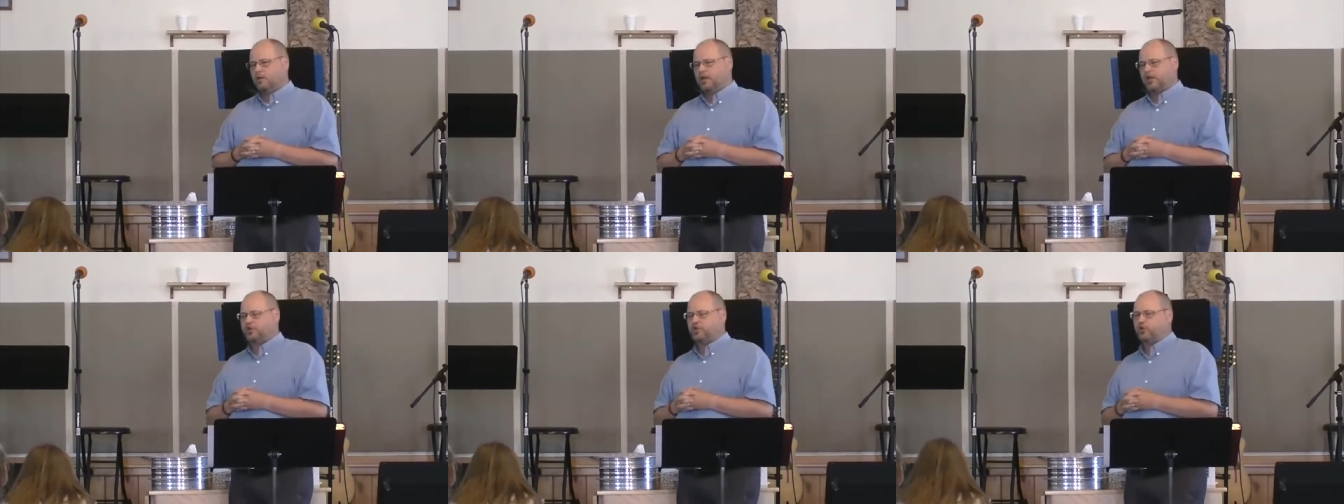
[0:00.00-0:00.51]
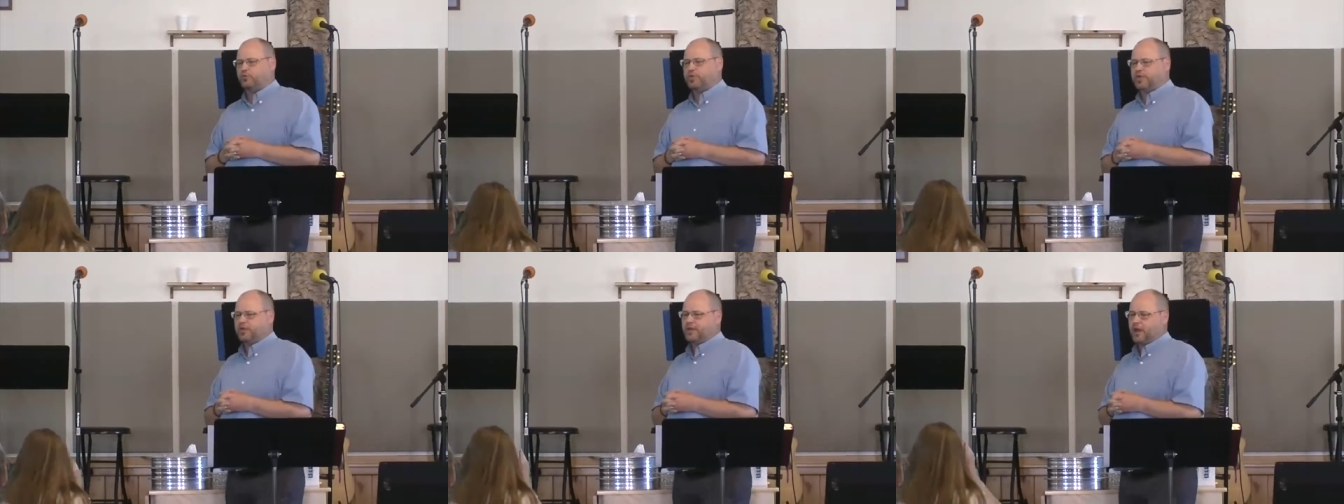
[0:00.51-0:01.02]
That you would
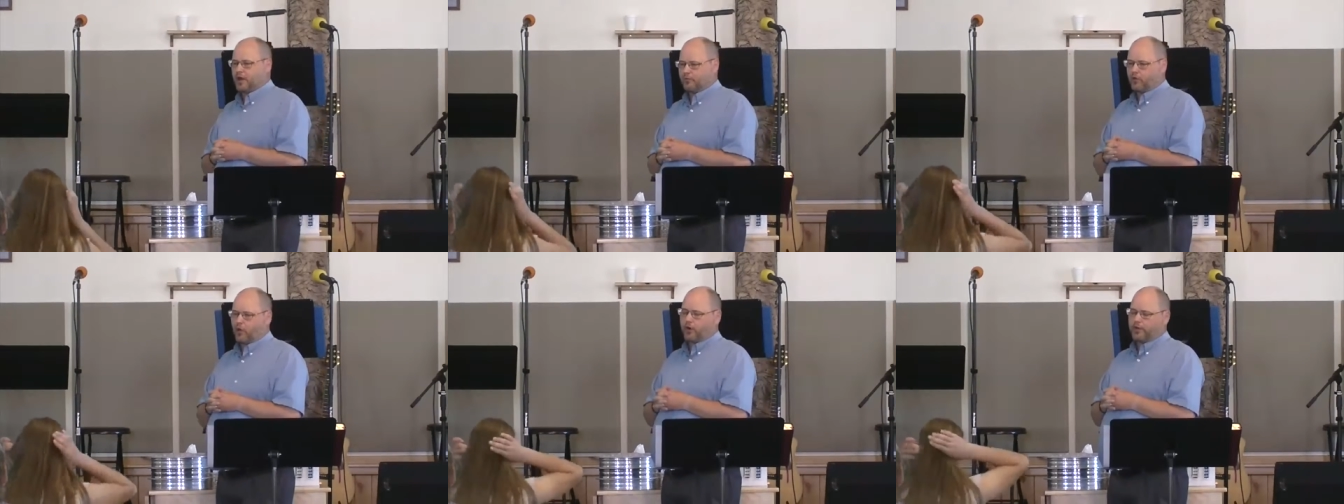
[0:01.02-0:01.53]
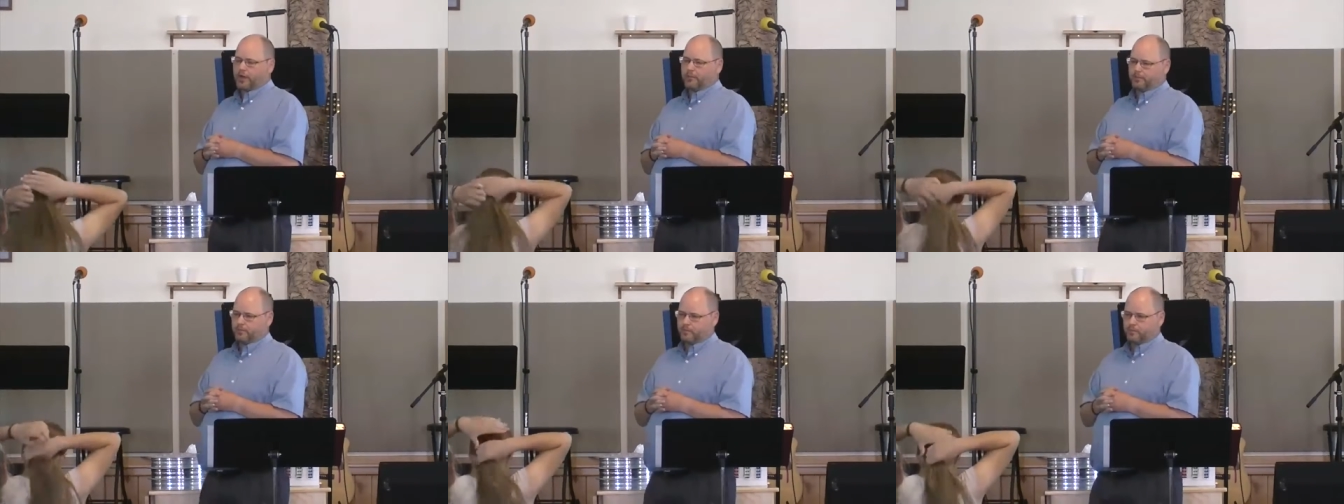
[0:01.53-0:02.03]
be there for
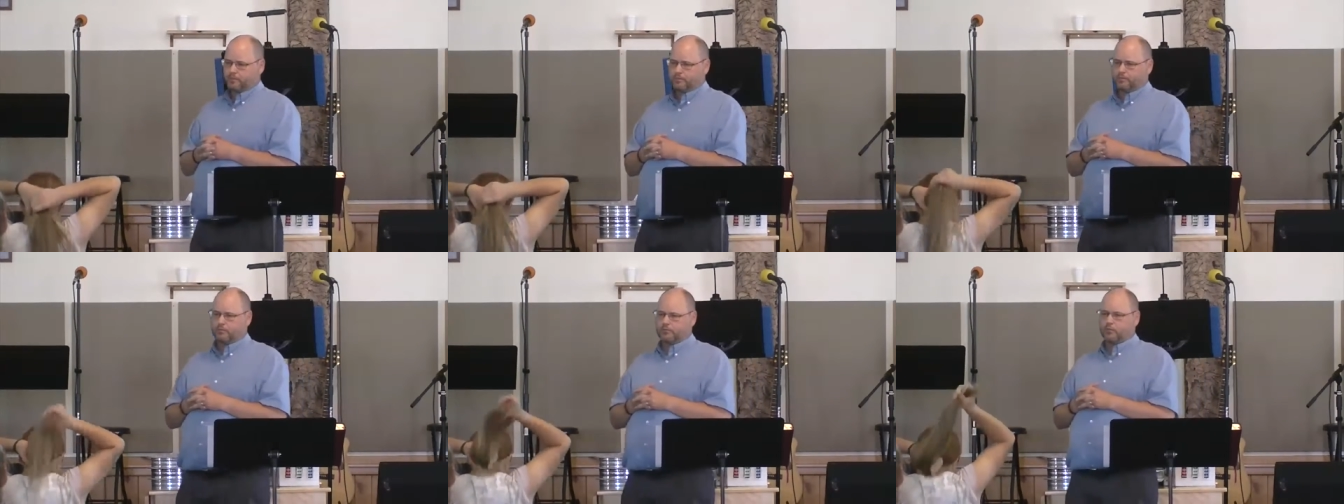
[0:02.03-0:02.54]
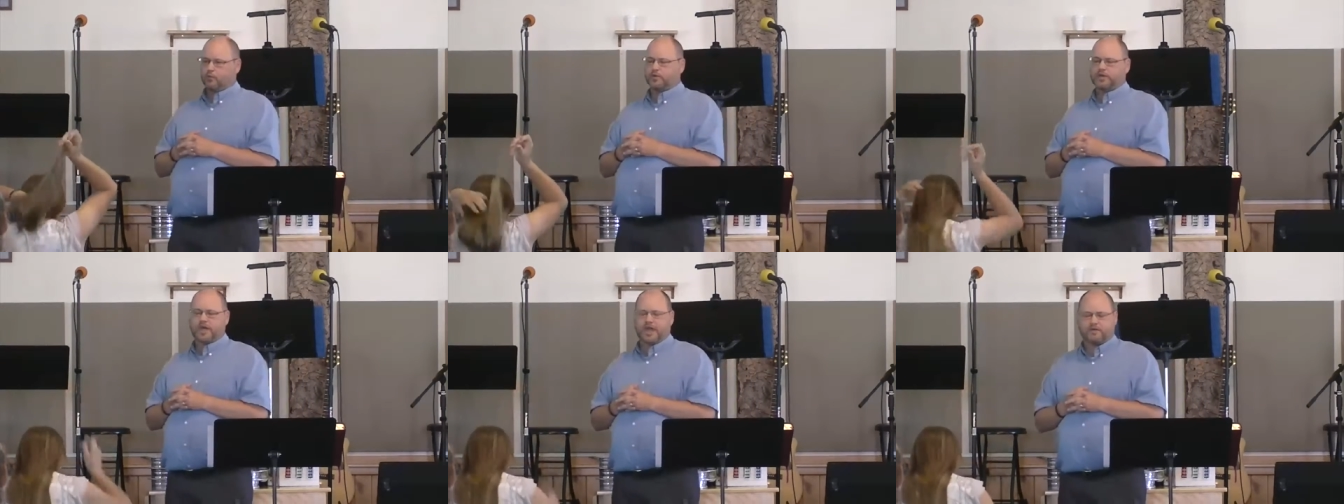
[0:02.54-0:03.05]
them
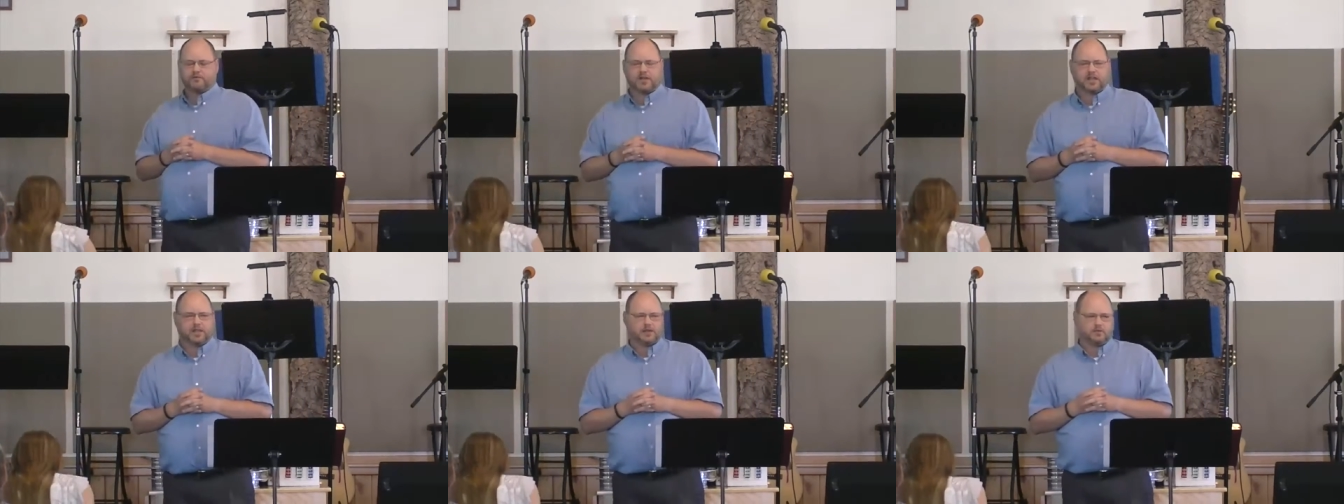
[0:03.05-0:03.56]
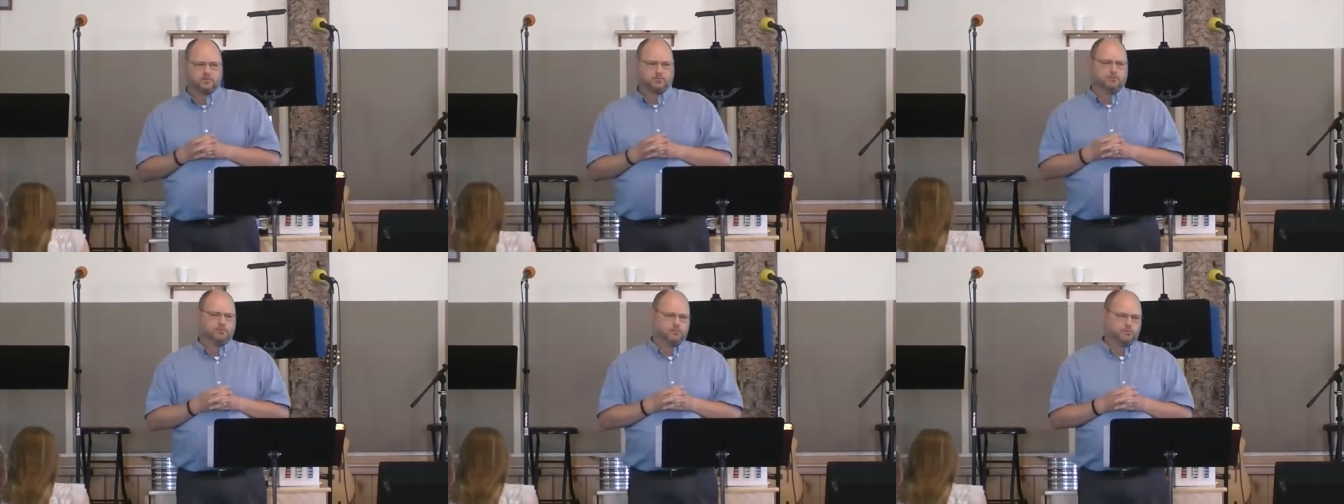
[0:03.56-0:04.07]
when they have need,
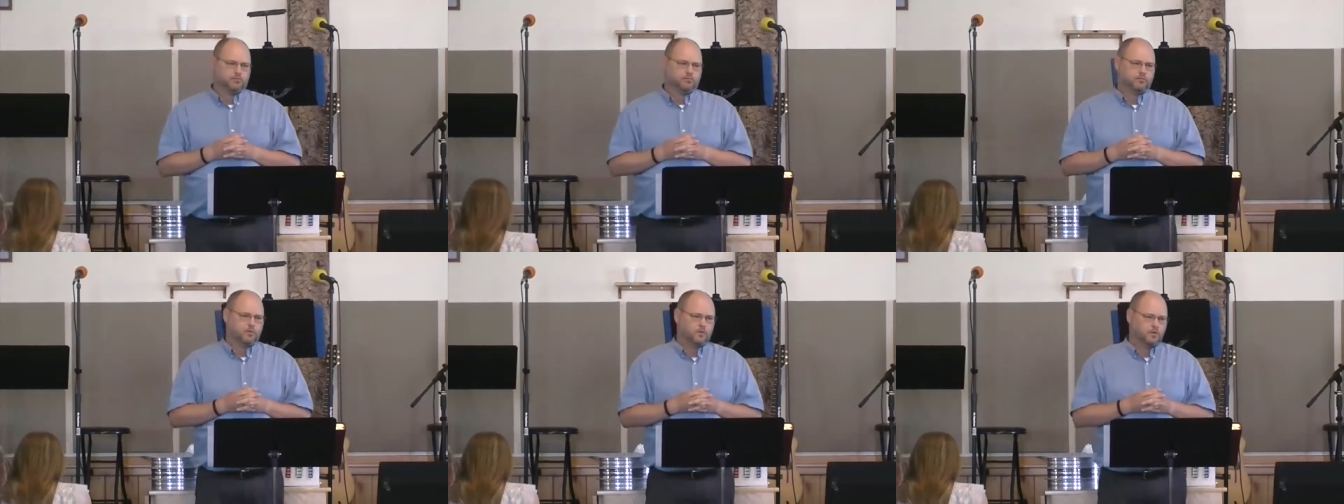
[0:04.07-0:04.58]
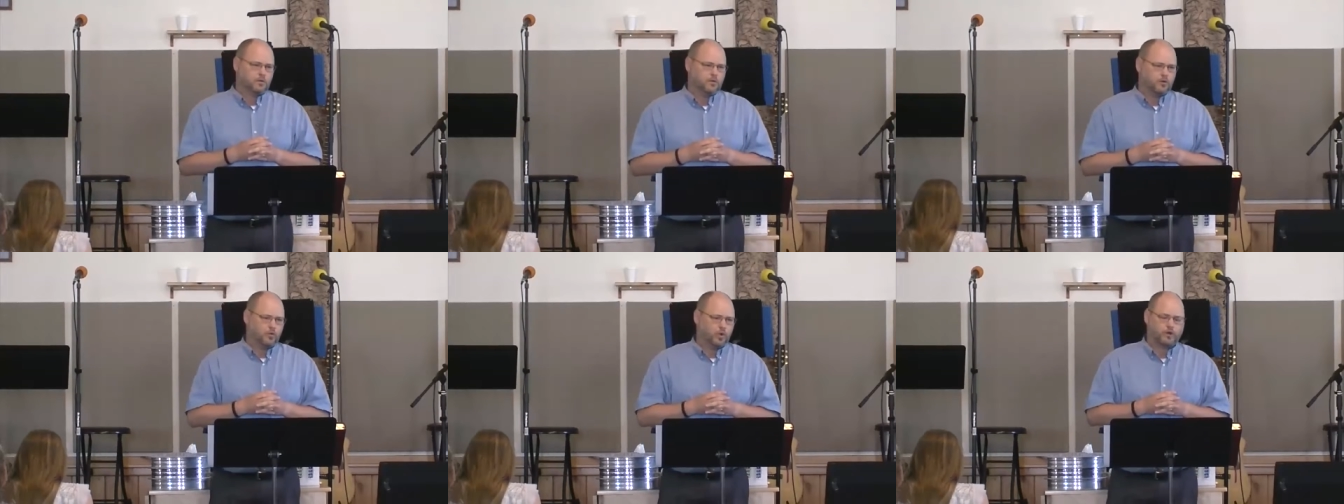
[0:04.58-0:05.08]

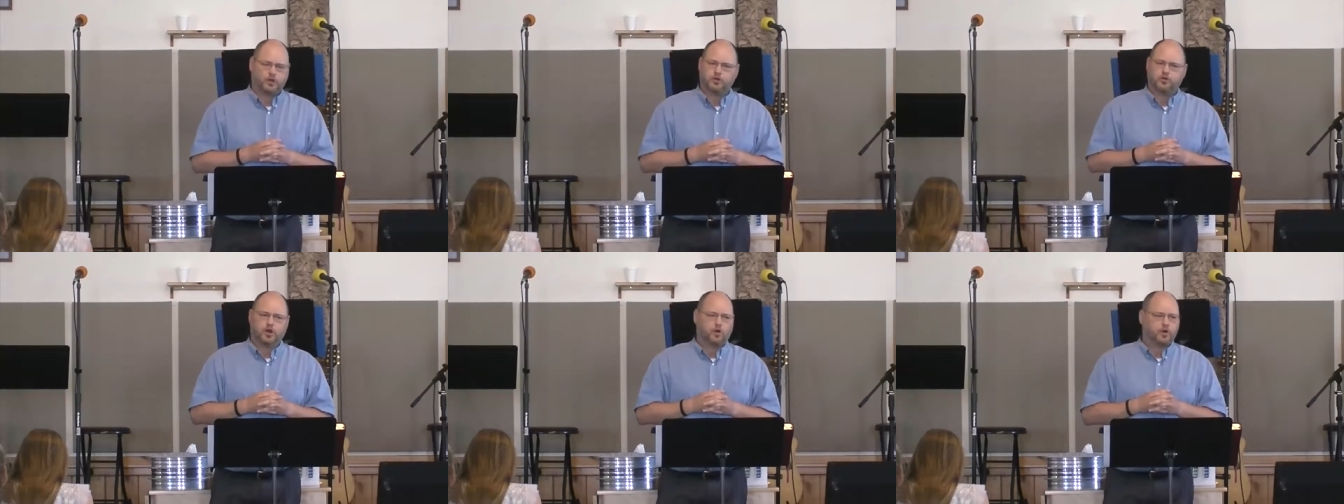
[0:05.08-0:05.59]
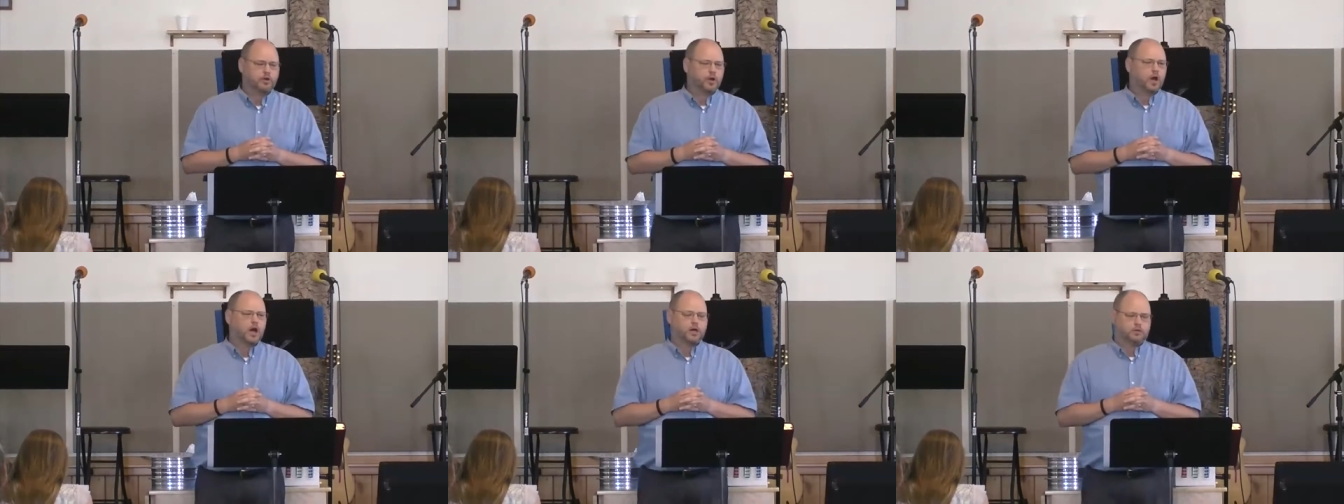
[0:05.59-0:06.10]
whether you know it or
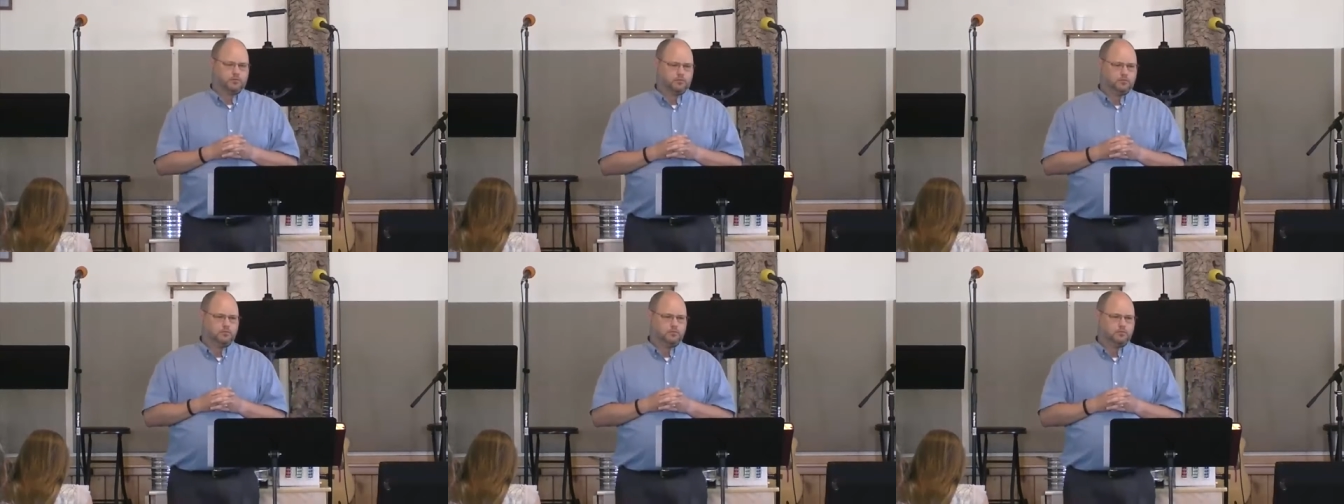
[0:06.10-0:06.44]
not.